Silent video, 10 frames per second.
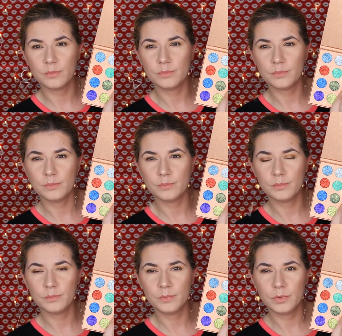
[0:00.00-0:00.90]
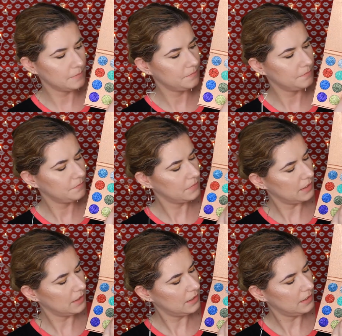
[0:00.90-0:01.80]

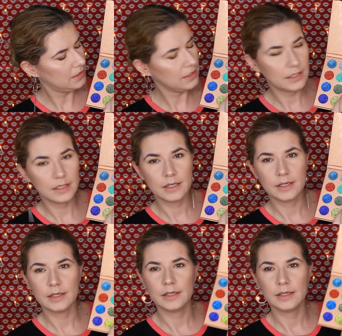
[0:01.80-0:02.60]
No one is speaking in this clip.